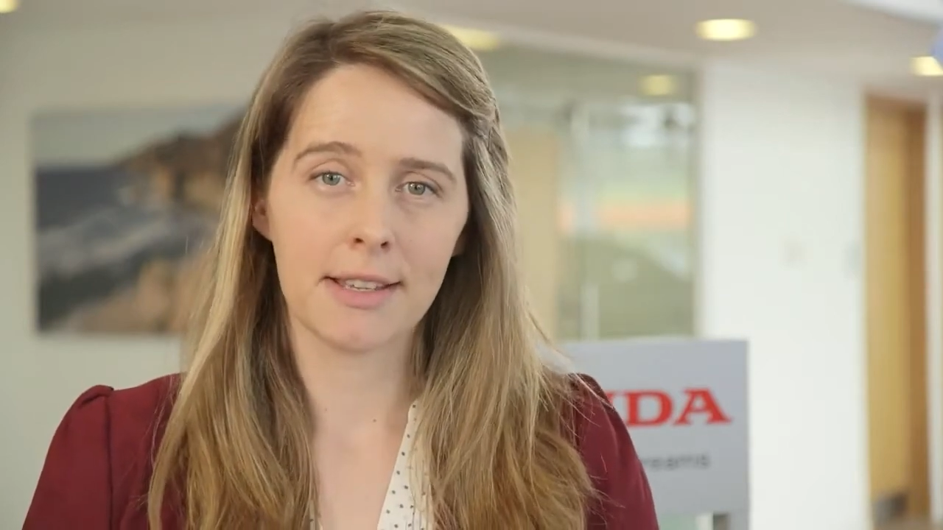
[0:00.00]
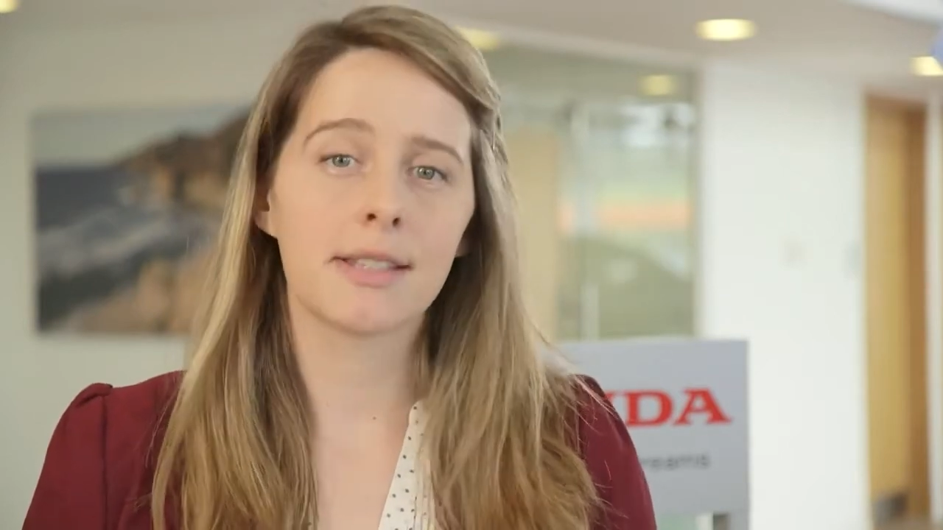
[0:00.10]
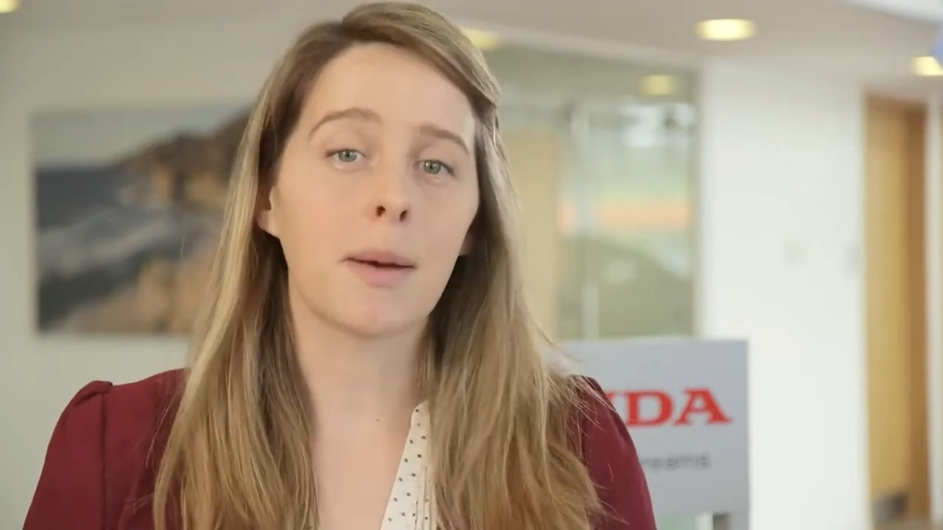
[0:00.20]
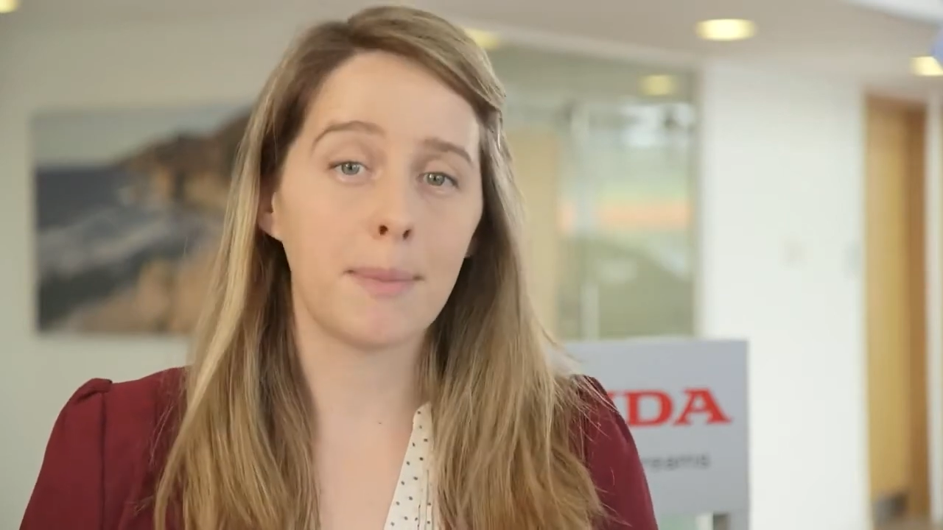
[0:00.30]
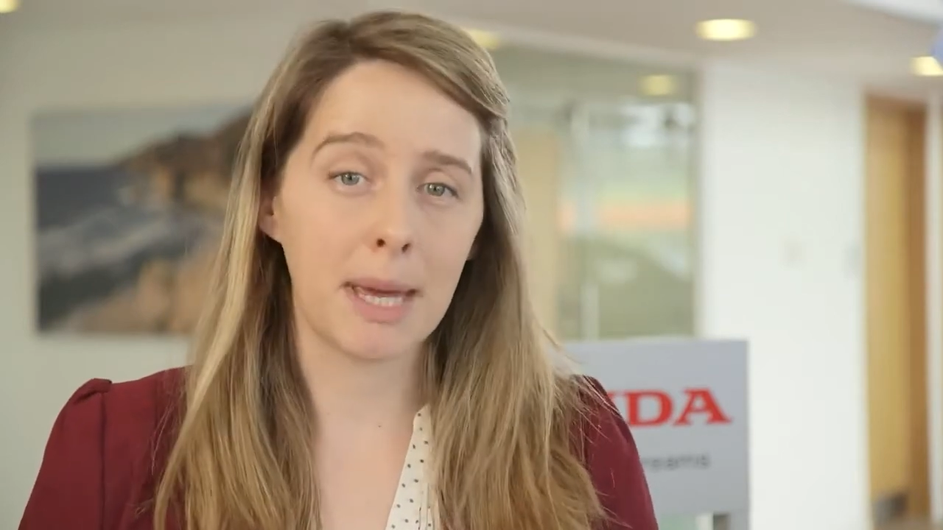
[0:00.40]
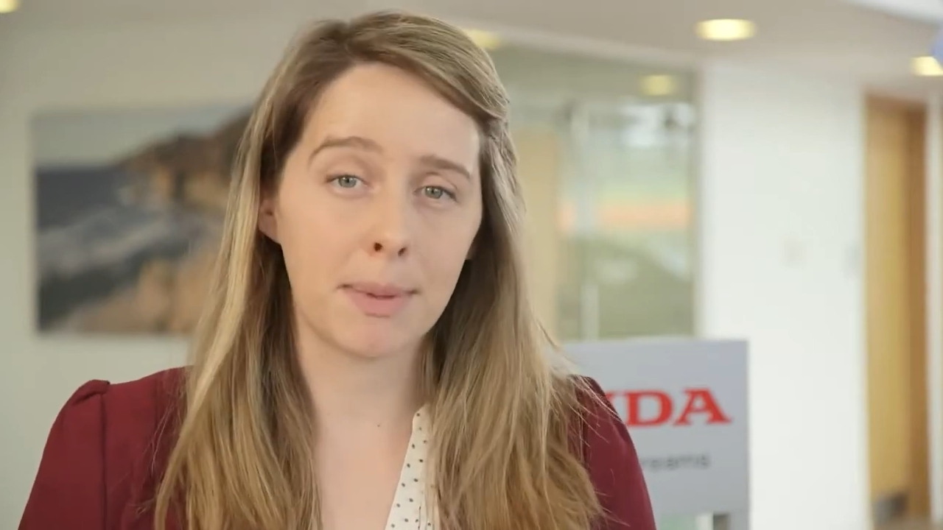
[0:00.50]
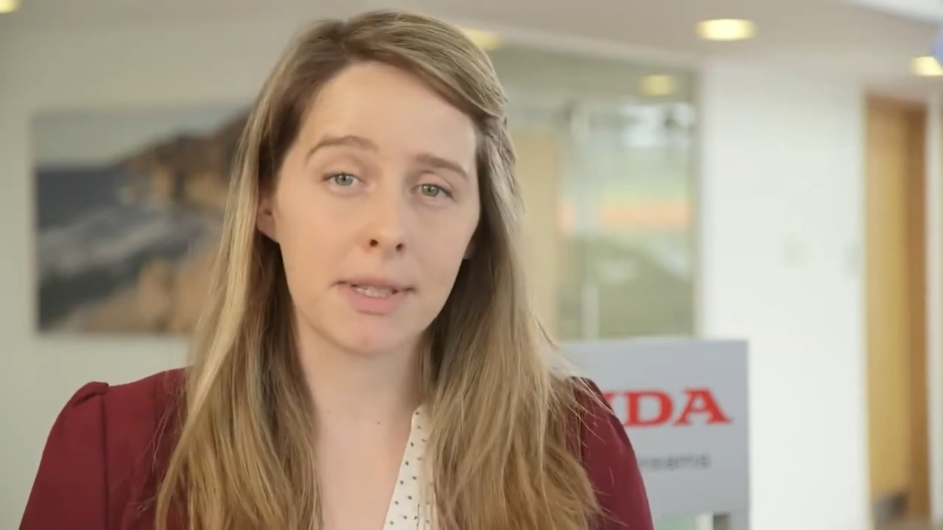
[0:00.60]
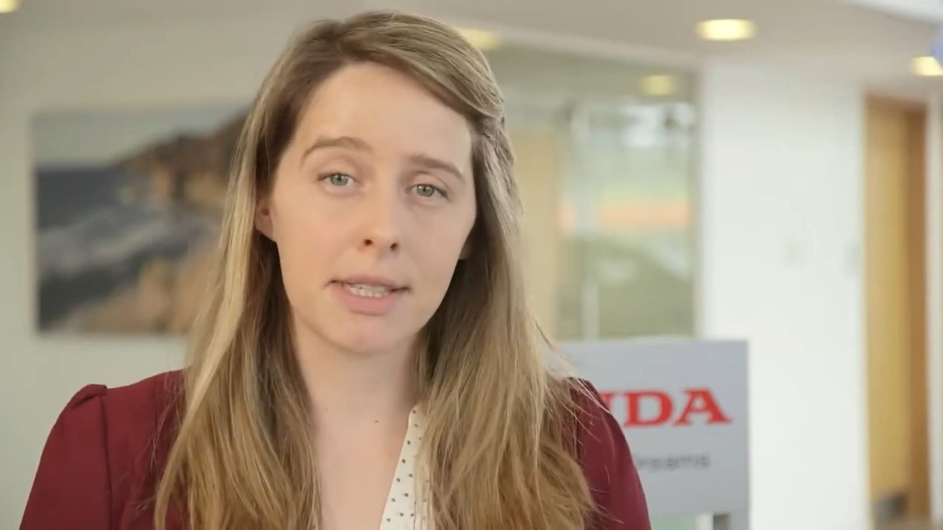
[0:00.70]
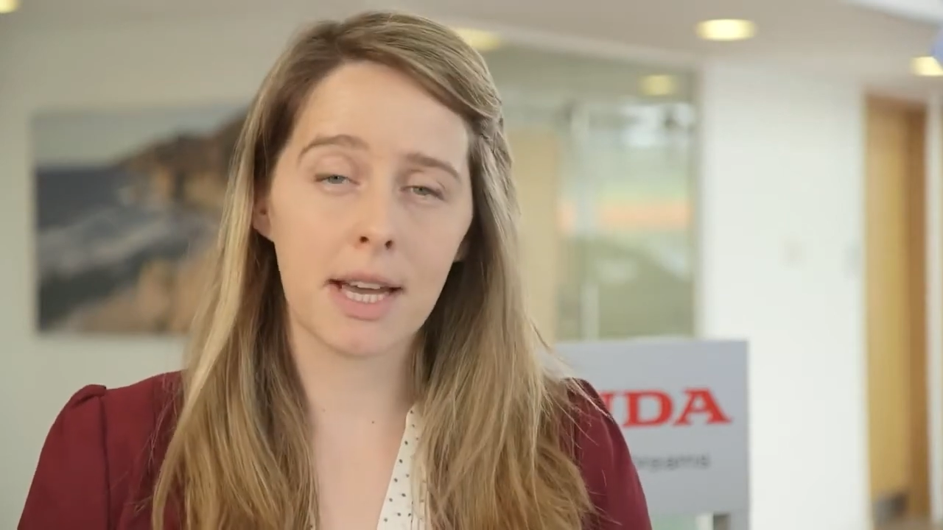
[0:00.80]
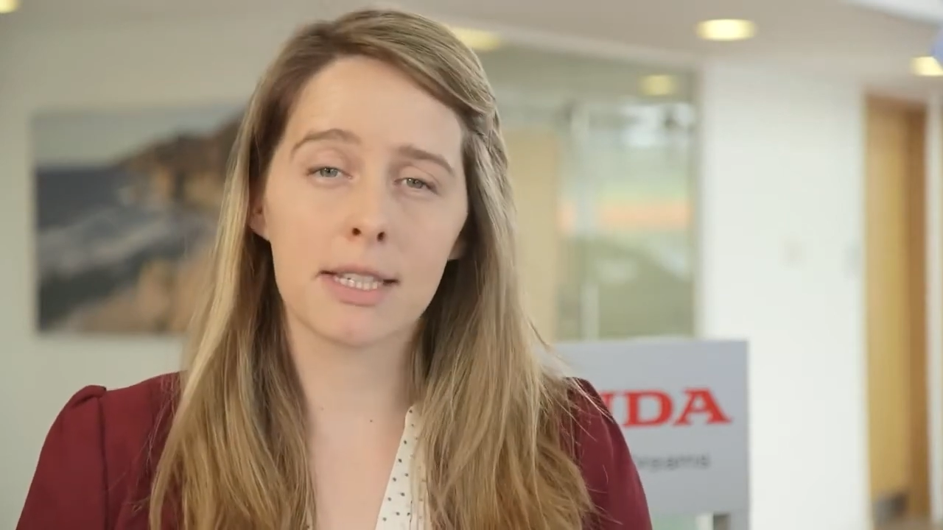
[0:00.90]
Some
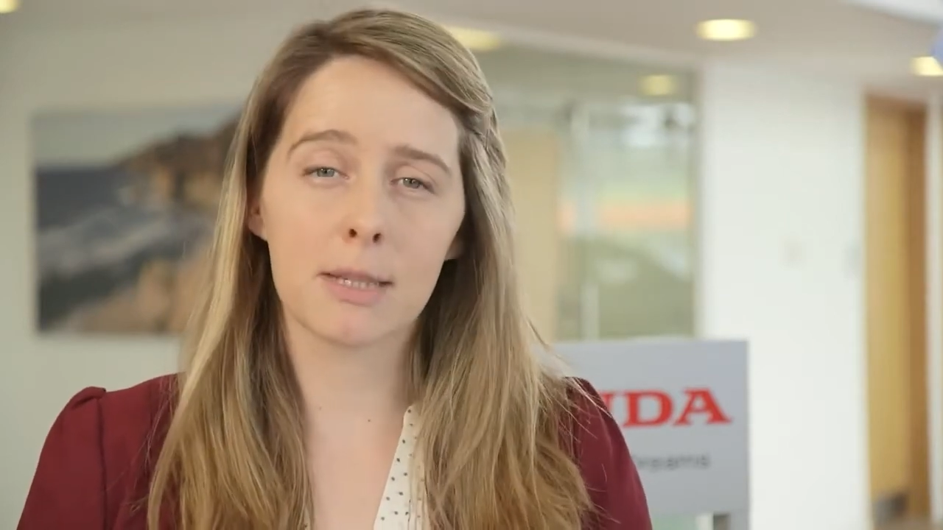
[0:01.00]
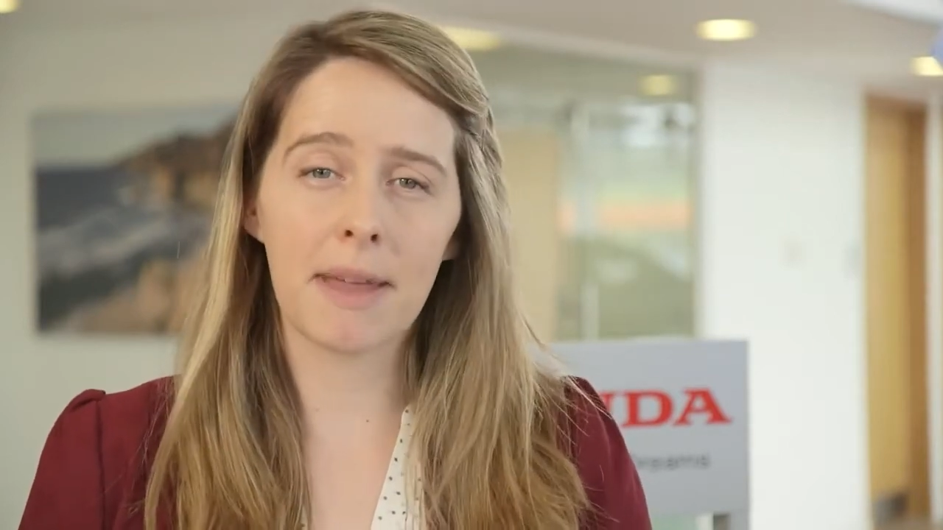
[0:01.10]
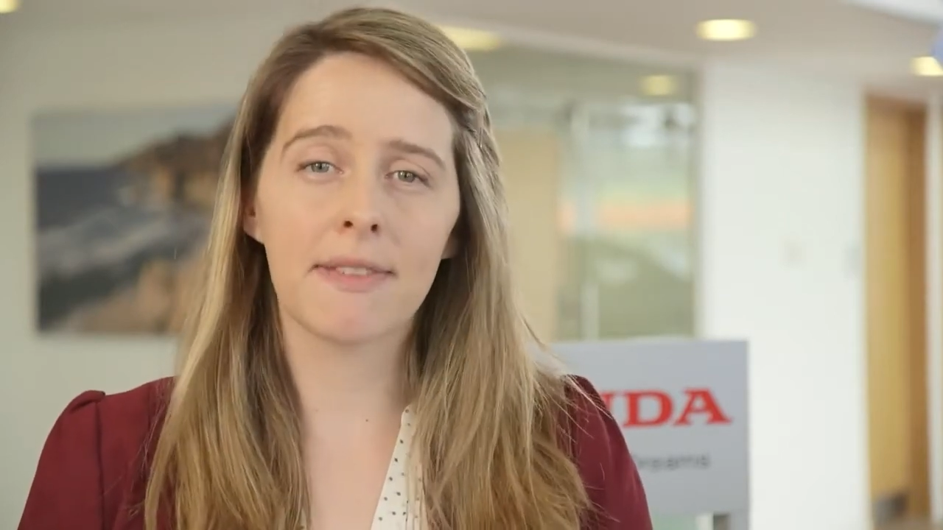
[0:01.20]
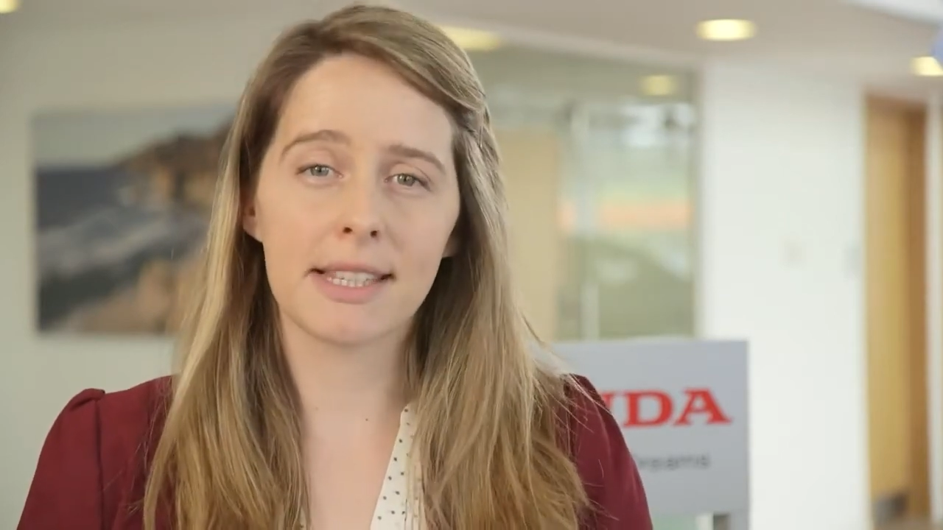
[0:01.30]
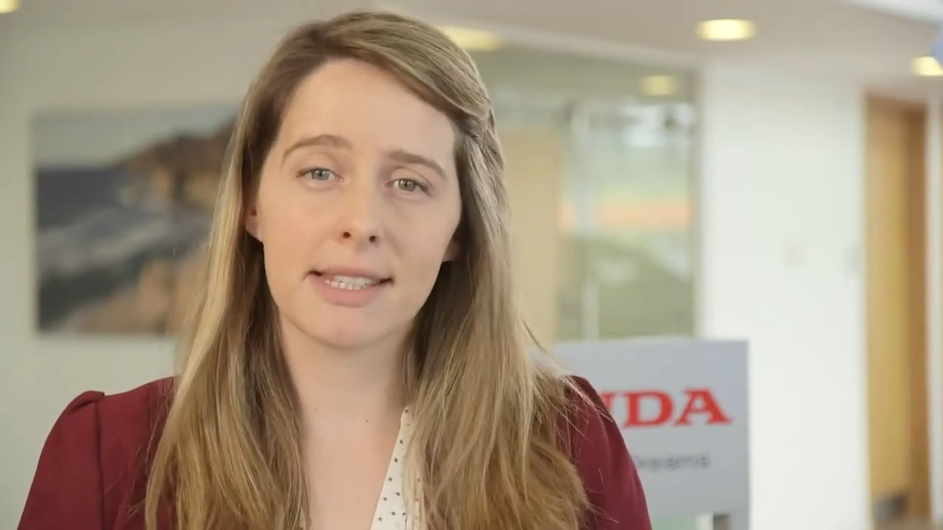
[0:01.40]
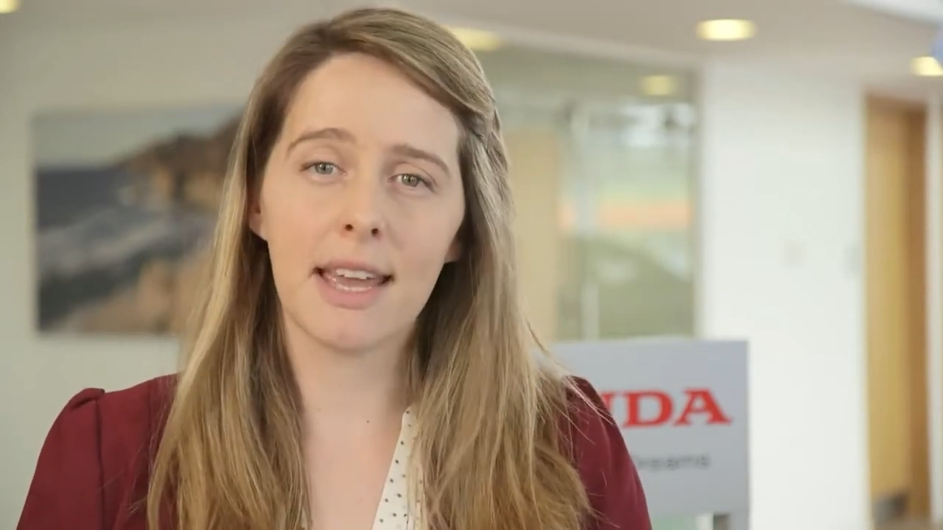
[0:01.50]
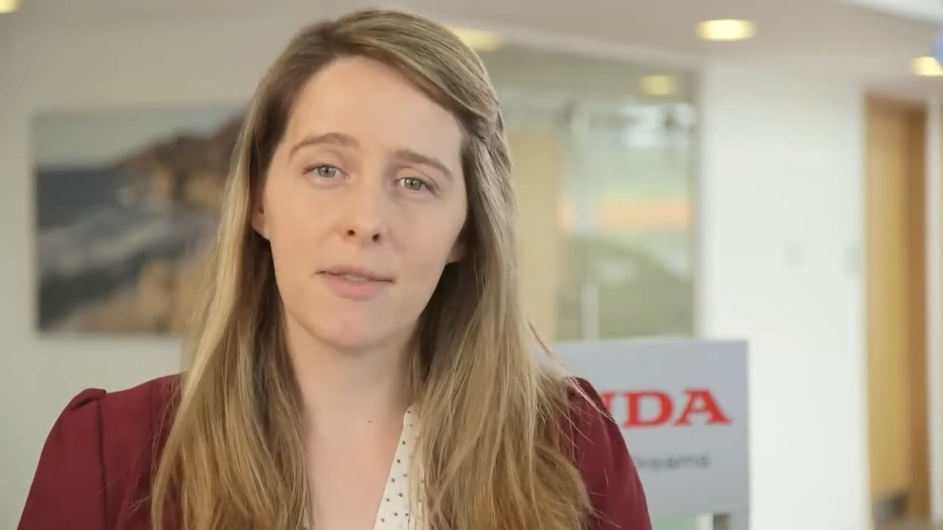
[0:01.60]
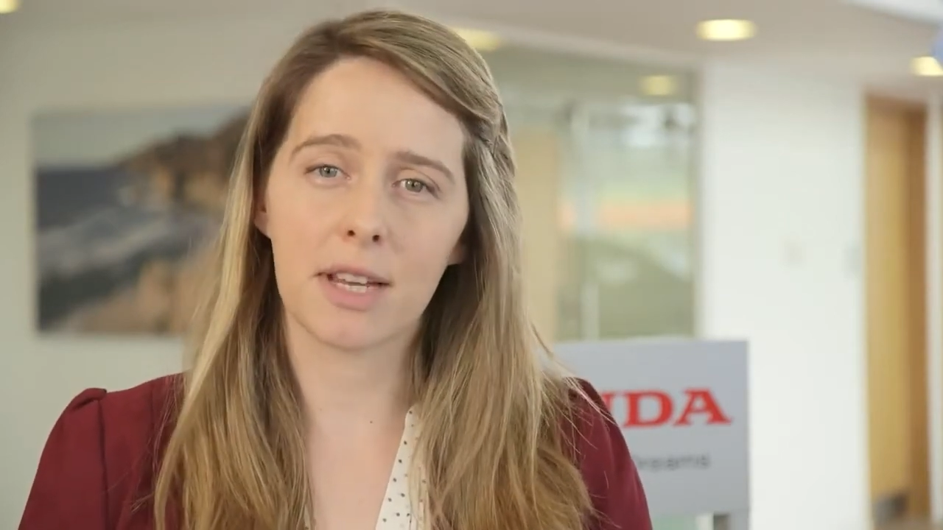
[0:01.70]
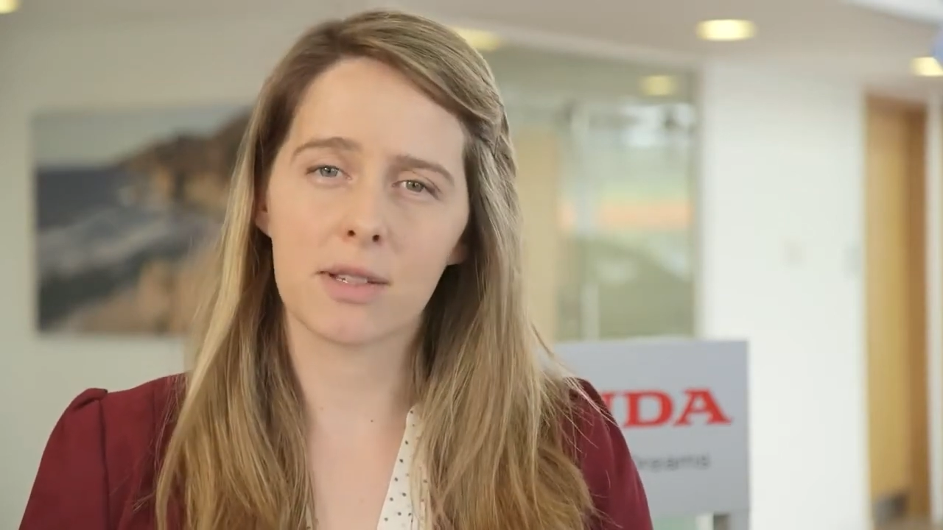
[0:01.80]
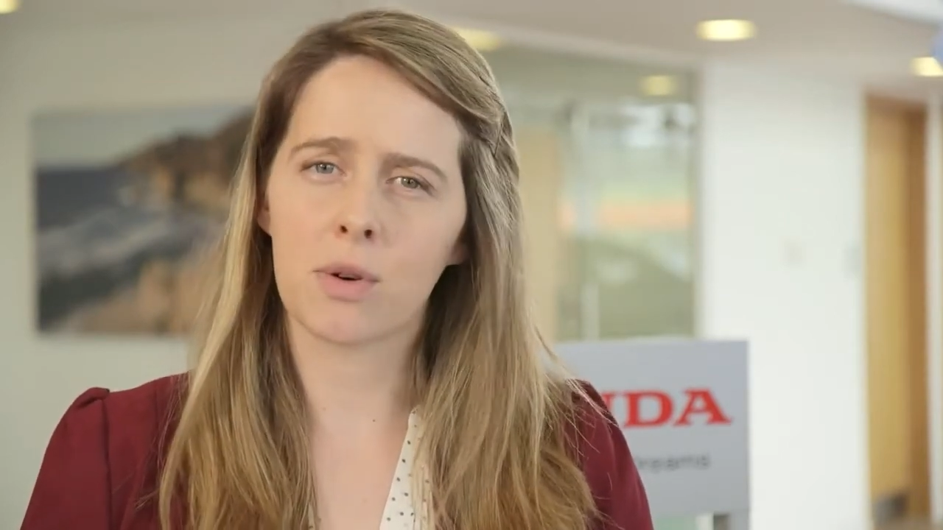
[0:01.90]
people decide to spend their
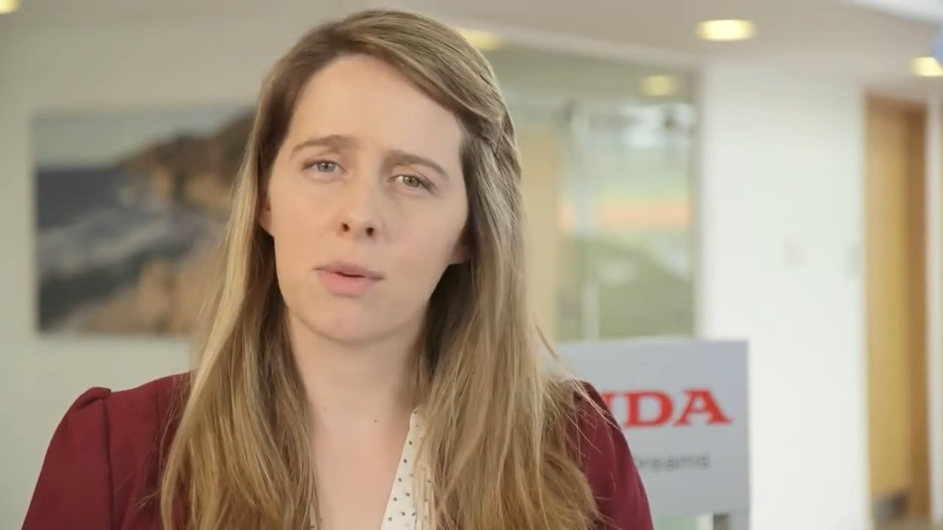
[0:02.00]
savings